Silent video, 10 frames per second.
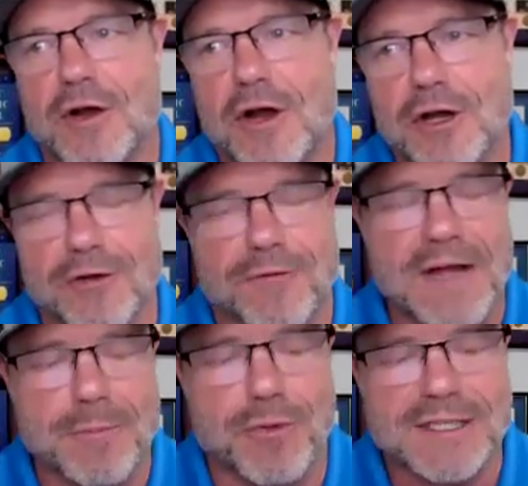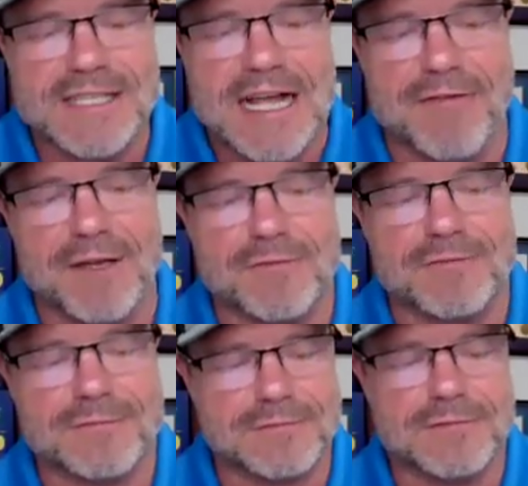under 5.7.
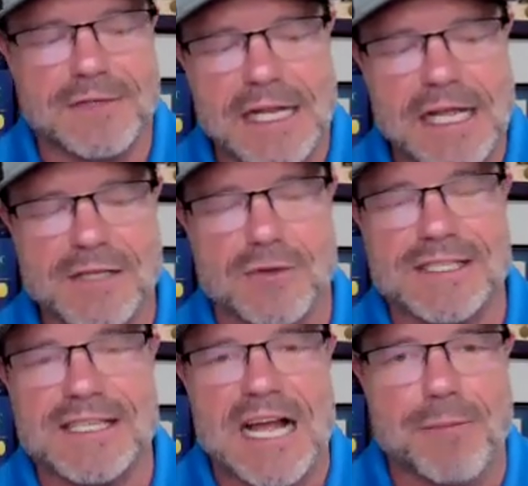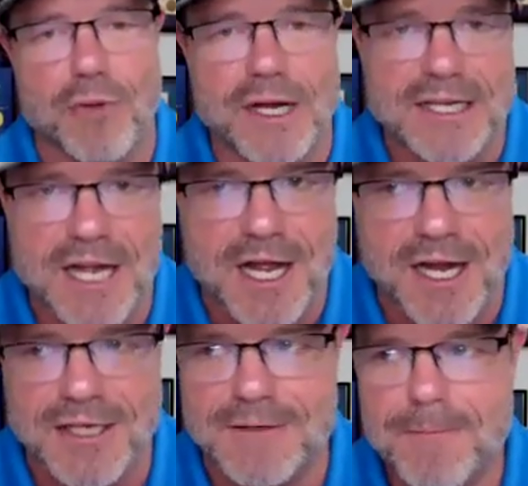His was
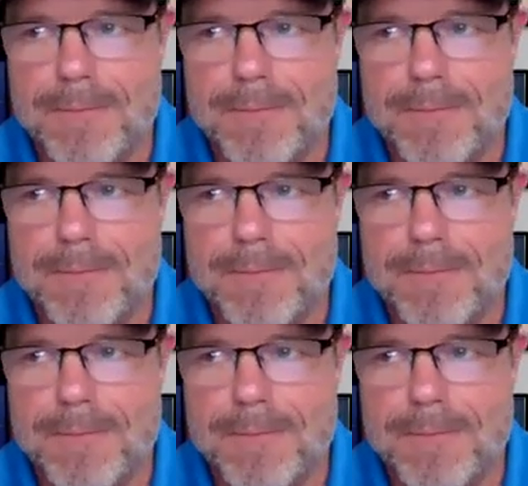9.9.